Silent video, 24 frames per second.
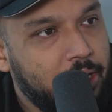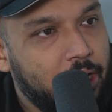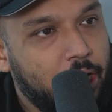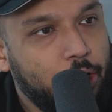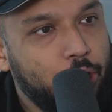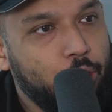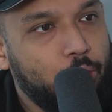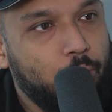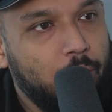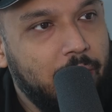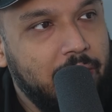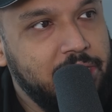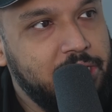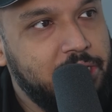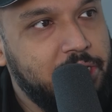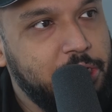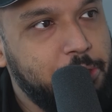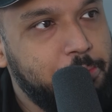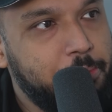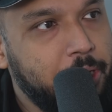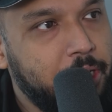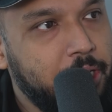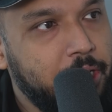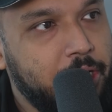otherwise
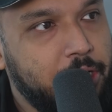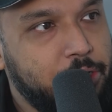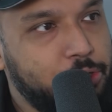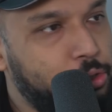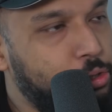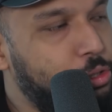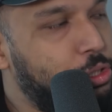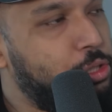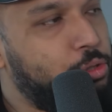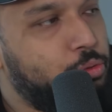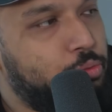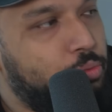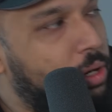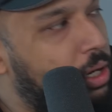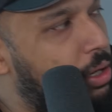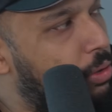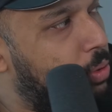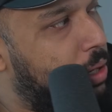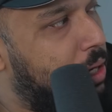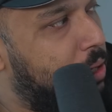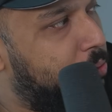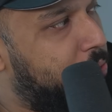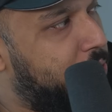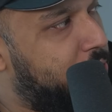these billionaires will just run
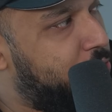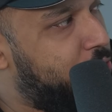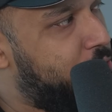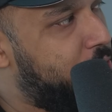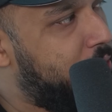away with